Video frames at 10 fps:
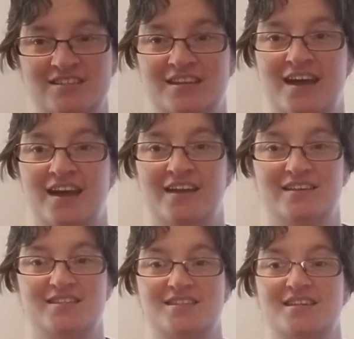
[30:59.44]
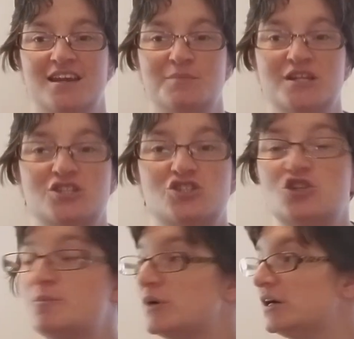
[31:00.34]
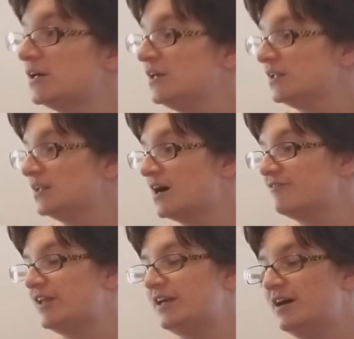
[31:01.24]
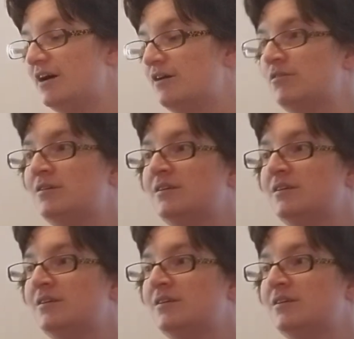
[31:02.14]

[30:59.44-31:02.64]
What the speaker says: today. This is going to be a super long video.